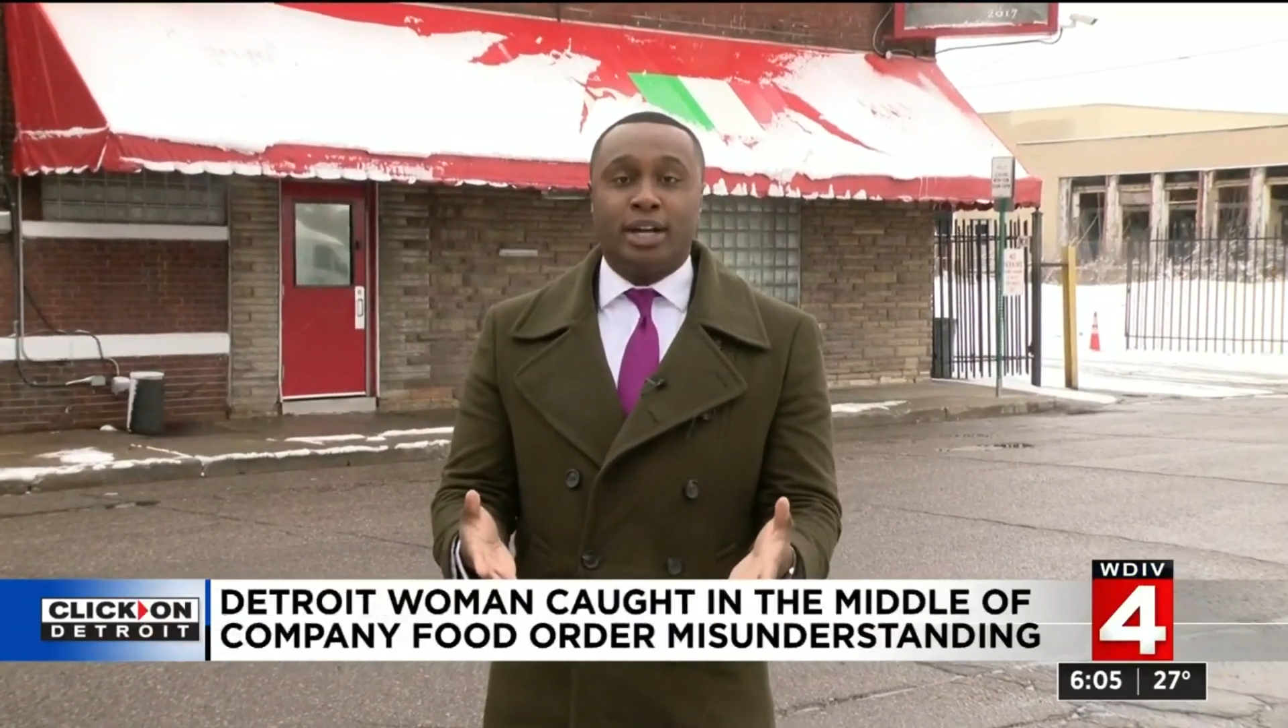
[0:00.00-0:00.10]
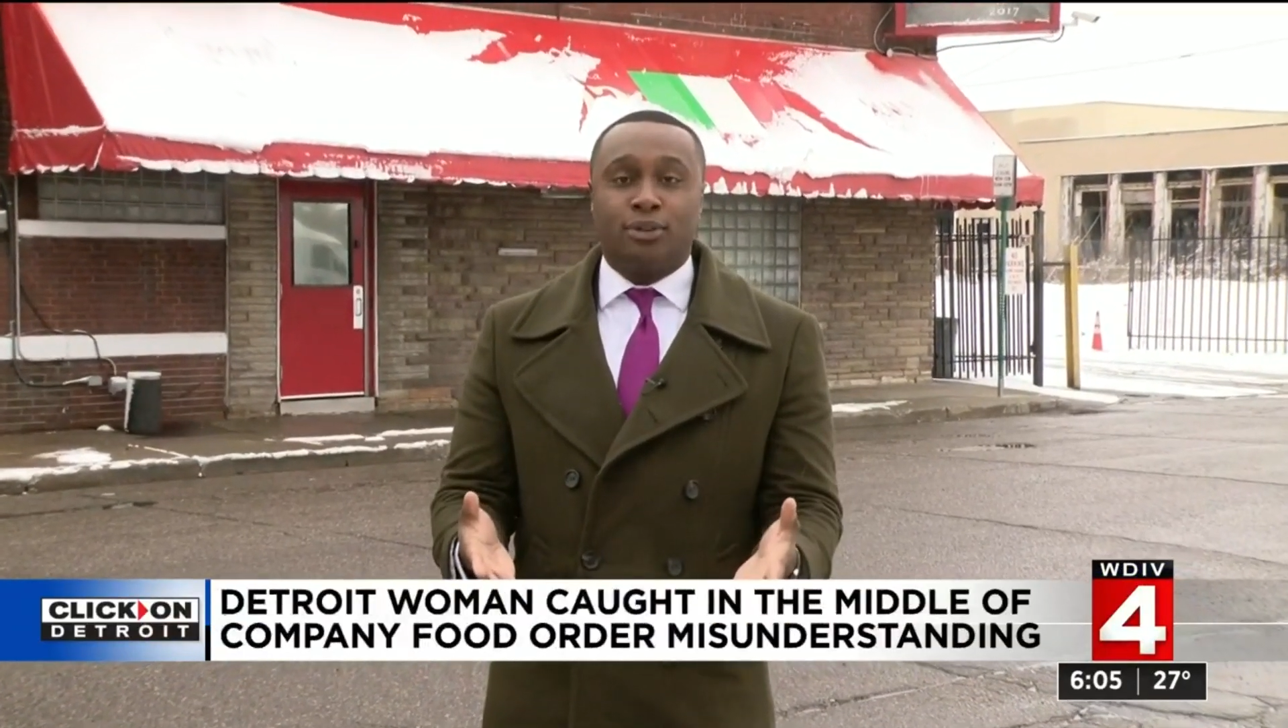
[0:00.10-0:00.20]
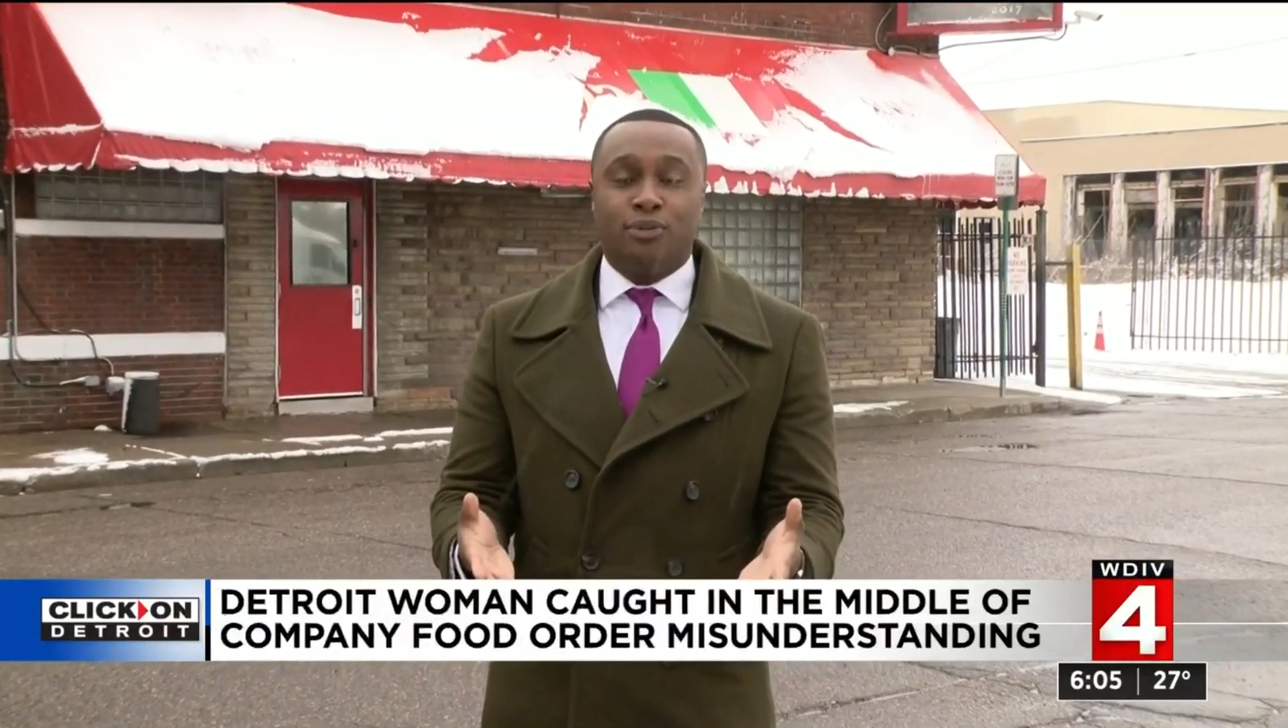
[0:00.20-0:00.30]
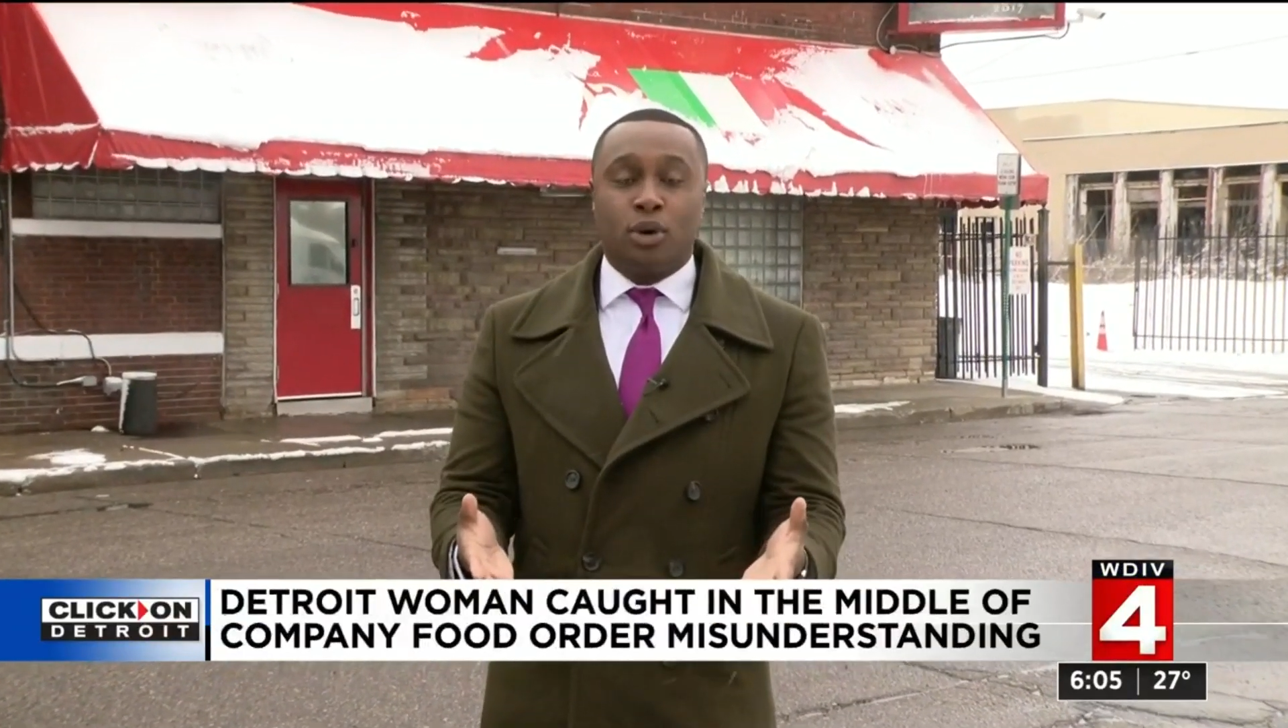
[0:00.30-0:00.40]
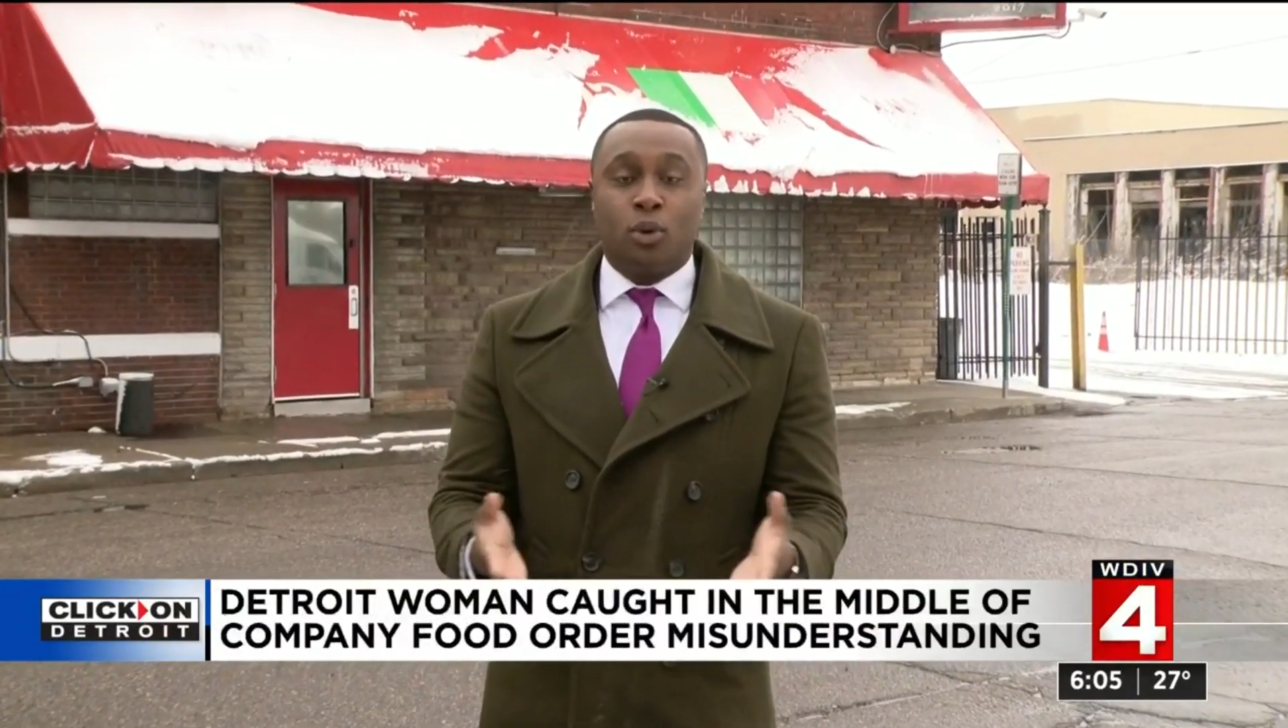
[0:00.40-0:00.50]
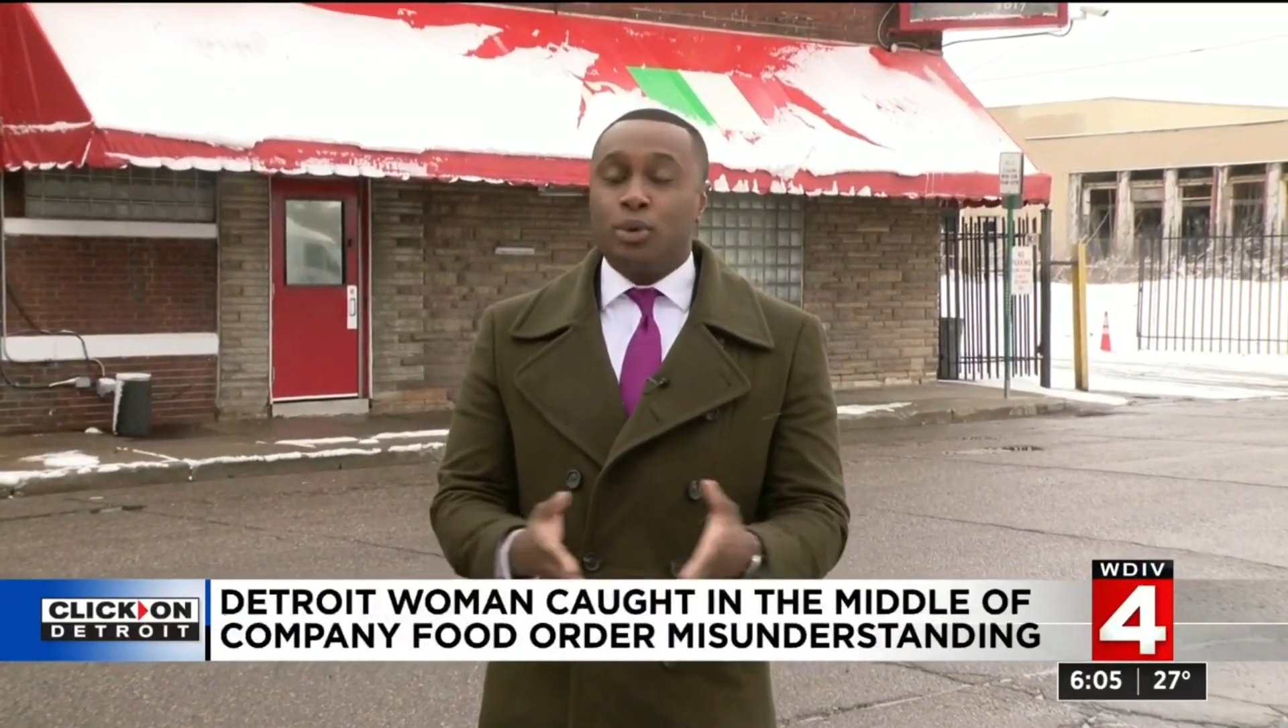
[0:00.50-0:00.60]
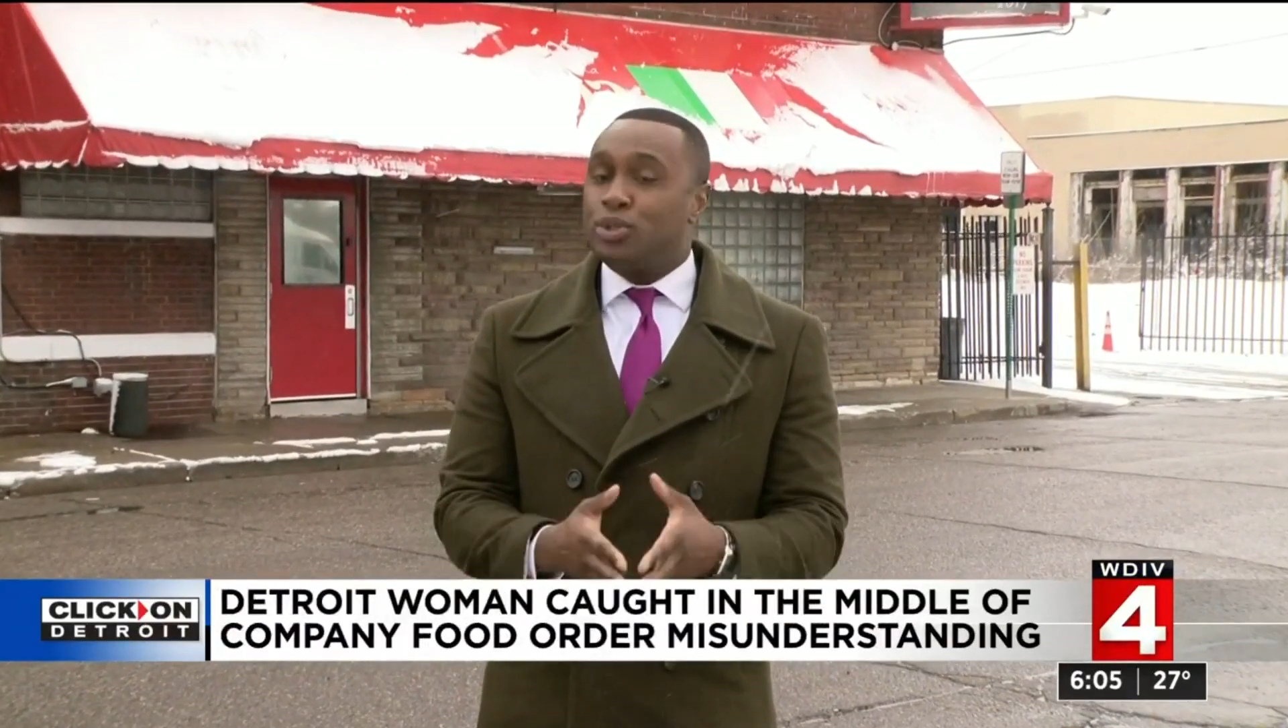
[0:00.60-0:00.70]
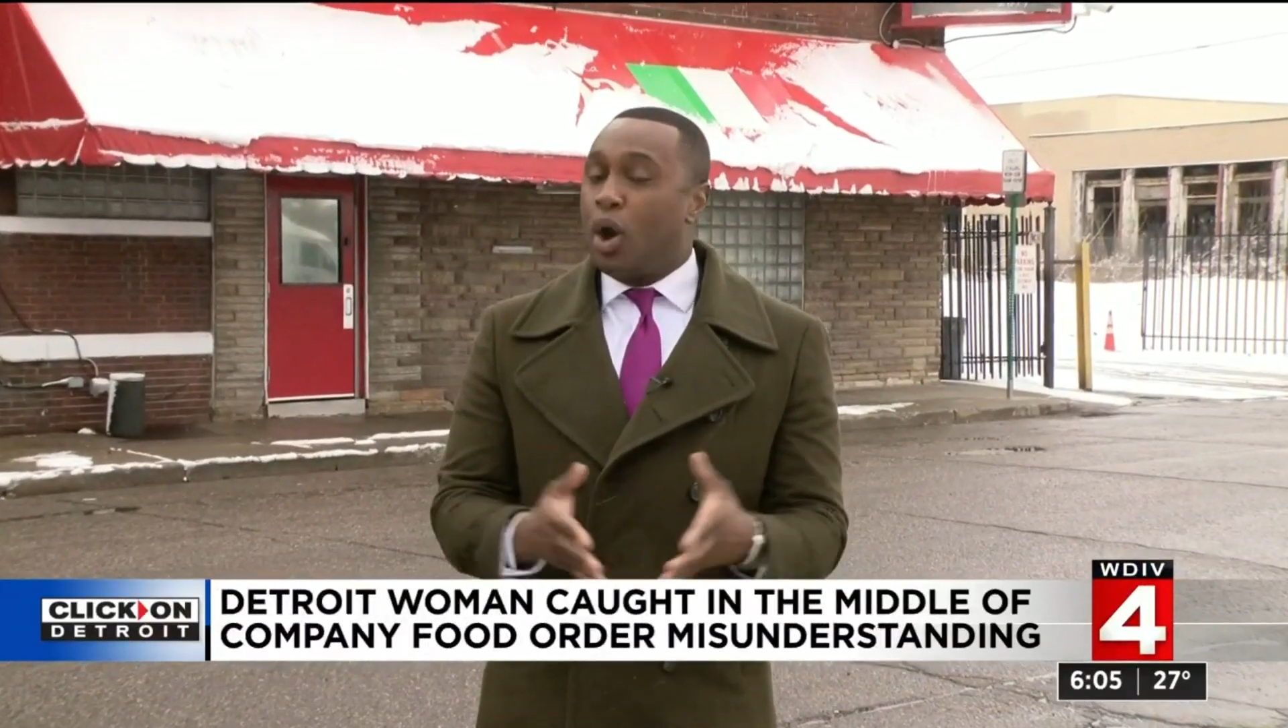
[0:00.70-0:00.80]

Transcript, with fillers: her photo was